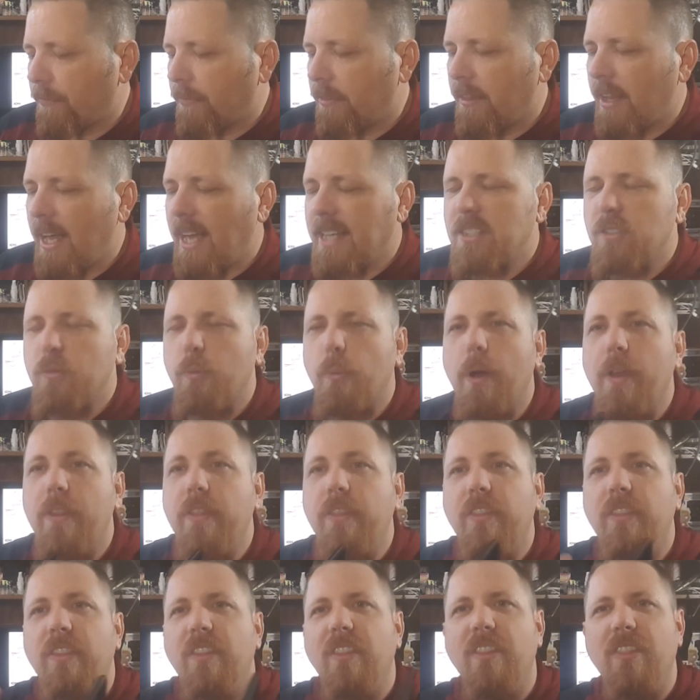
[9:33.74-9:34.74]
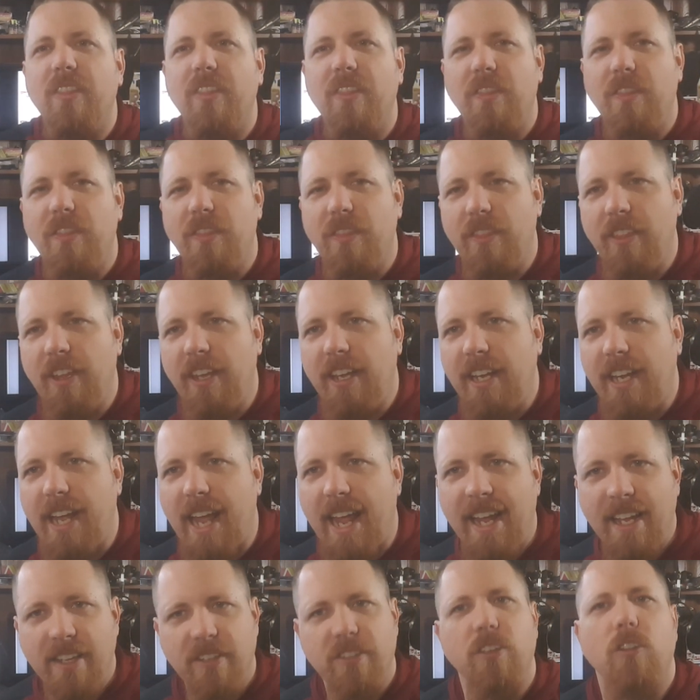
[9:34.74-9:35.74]
That's when the
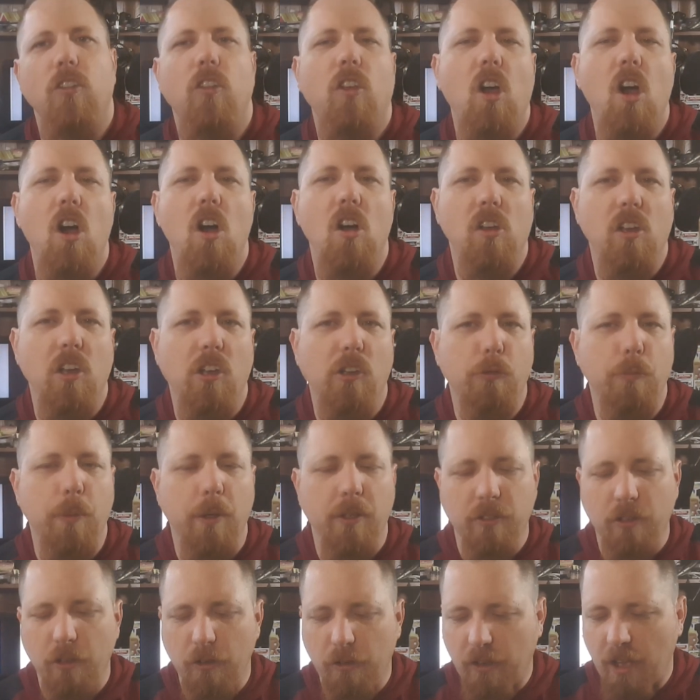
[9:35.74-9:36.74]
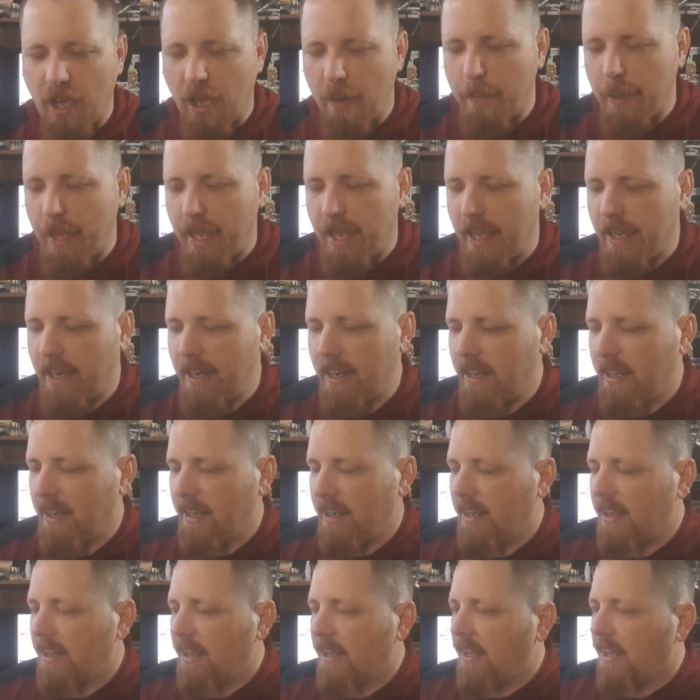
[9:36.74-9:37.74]
answer the call Ghostbusters come in
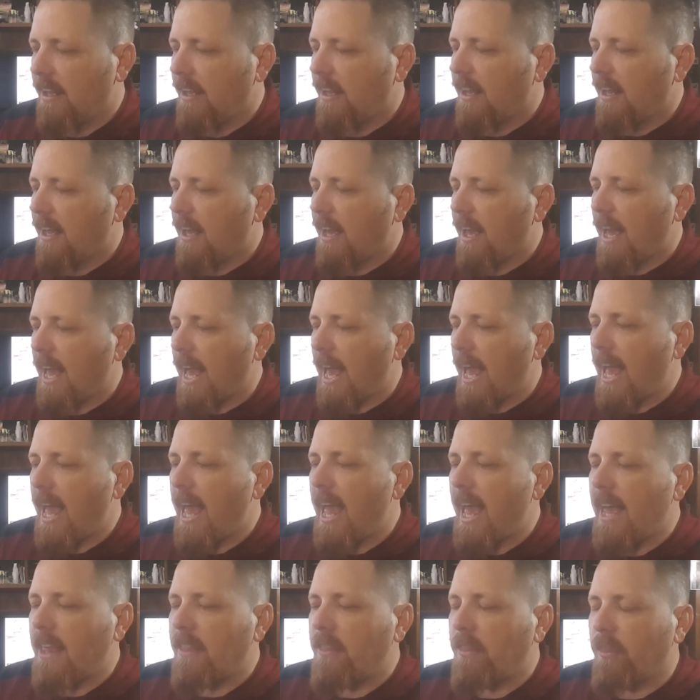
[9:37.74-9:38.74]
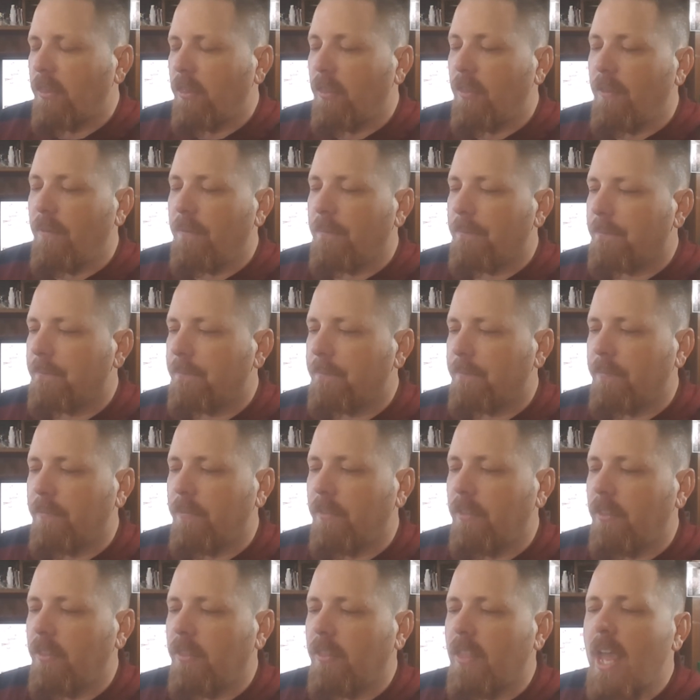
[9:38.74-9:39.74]
and
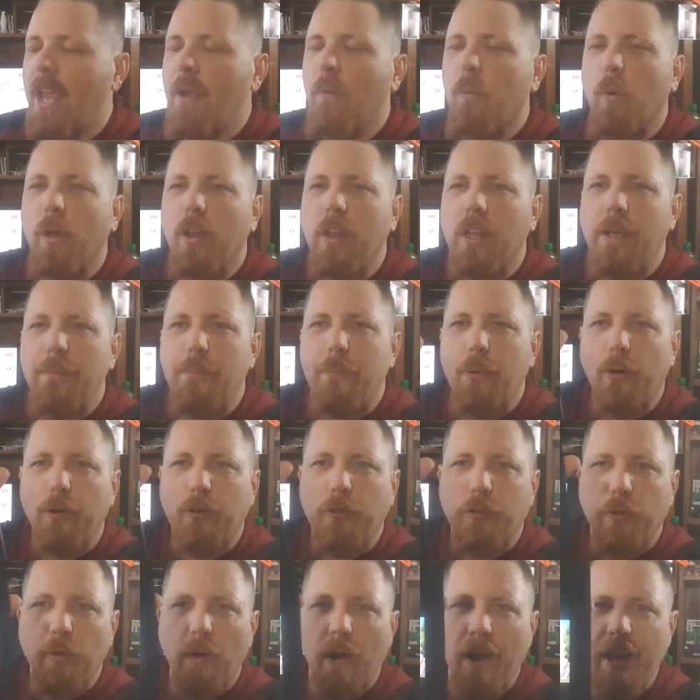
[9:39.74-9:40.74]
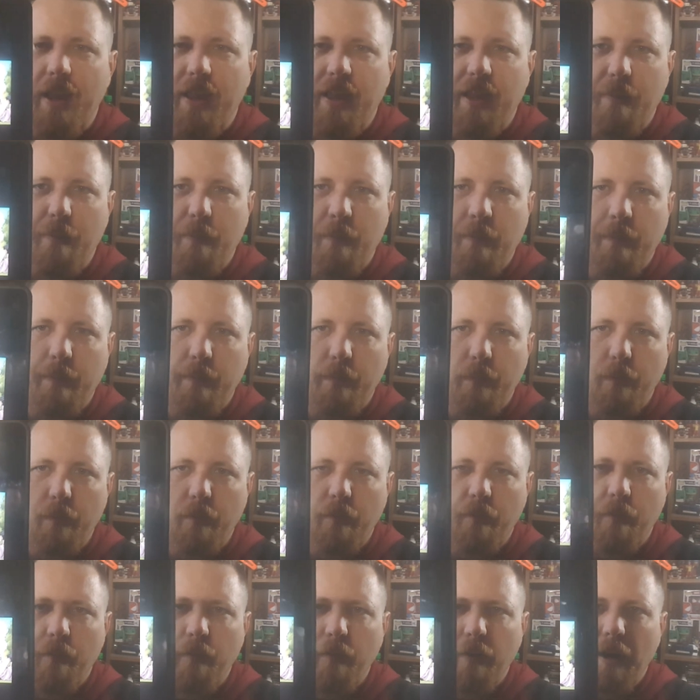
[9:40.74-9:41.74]
they really portray them
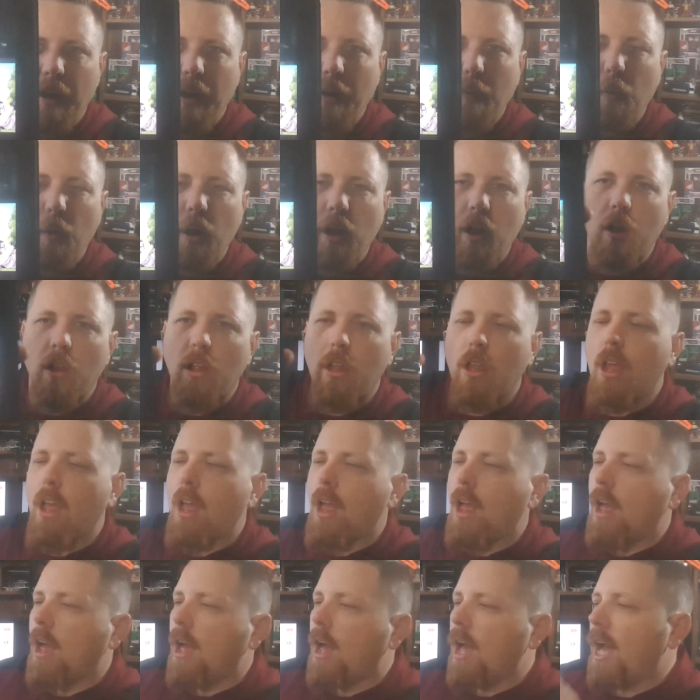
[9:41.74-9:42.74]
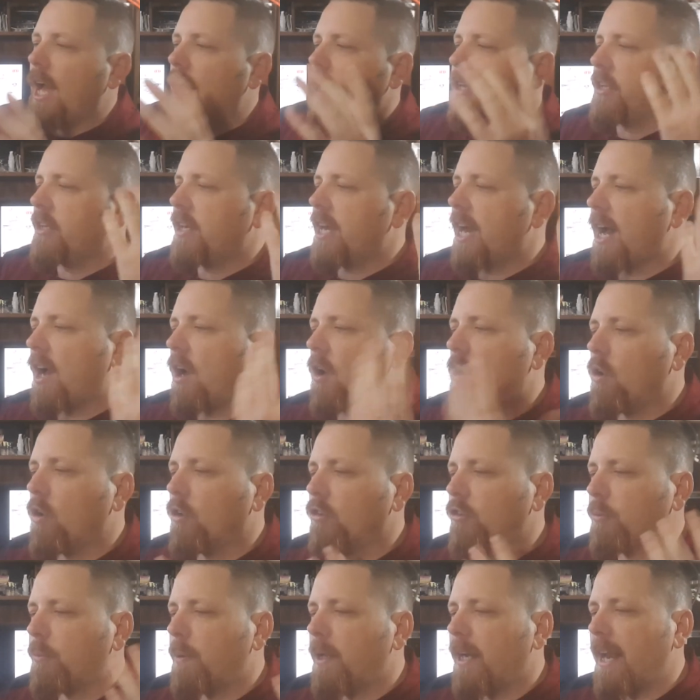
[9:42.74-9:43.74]
very well. Uh, you got
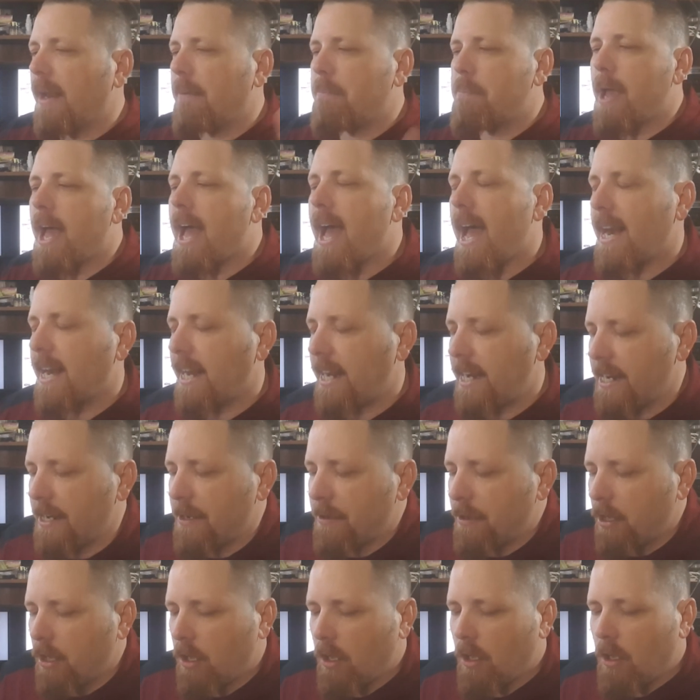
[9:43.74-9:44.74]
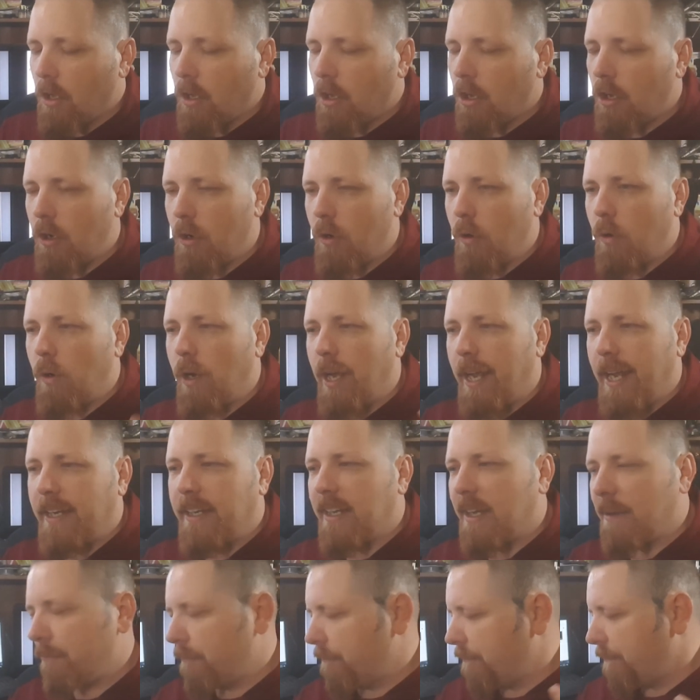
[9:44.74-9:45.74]
Holtzmann and Patty who
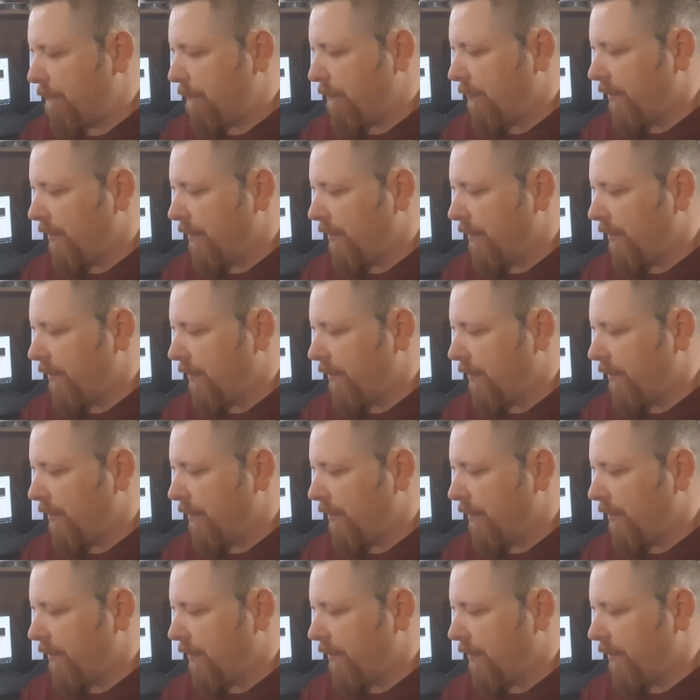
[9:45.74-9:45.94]
end up